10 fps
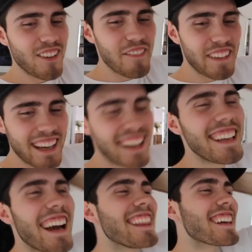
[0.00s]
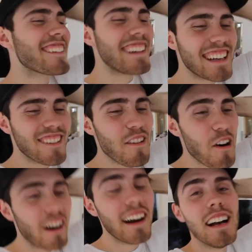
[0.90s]
Poppy, yeah, the green are
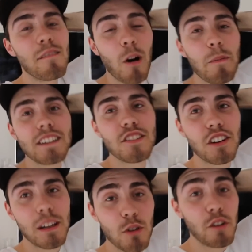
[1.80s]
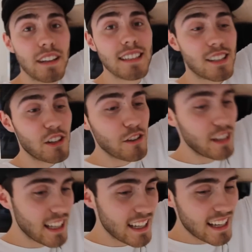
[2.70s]
more. Poppy and Sean are moving soon.